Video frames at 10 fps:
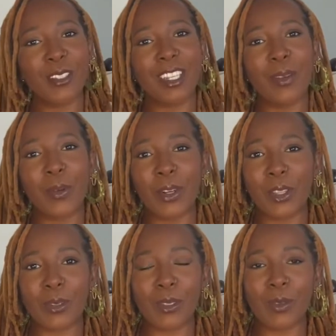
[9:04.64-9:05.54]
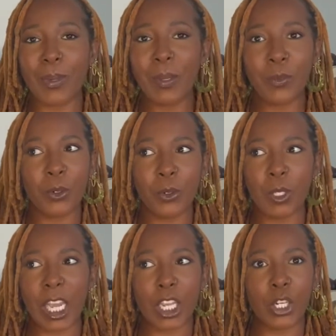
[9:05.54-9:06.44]
gonna be one of those people who
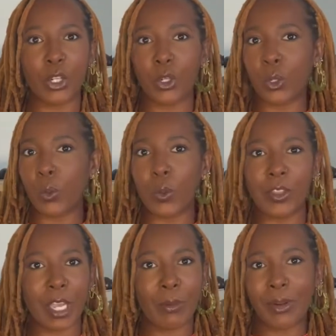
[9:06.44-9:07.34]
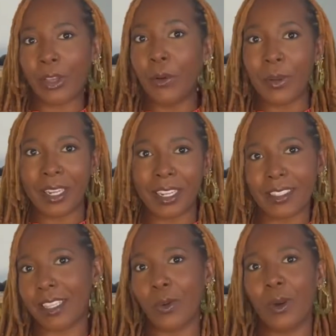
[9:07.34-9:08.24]
like knew where they were going as
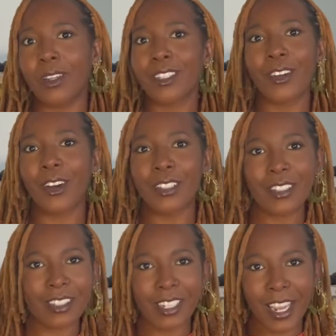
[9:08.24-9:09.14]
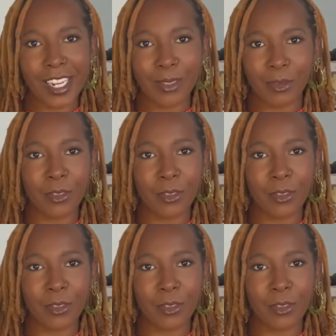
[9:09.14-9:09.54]
they walked across the stage